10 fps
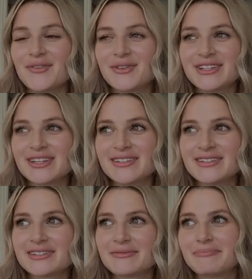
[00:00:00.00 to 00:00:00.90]
which
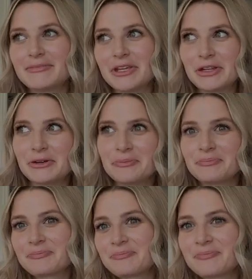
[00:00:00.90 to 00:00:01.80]
is,
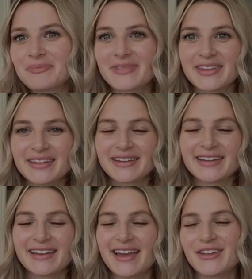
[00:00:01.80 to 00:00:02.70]

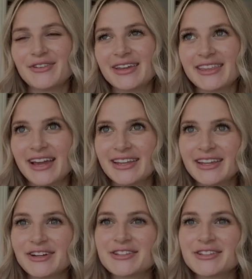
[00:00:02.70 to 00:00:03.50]
you get the idea.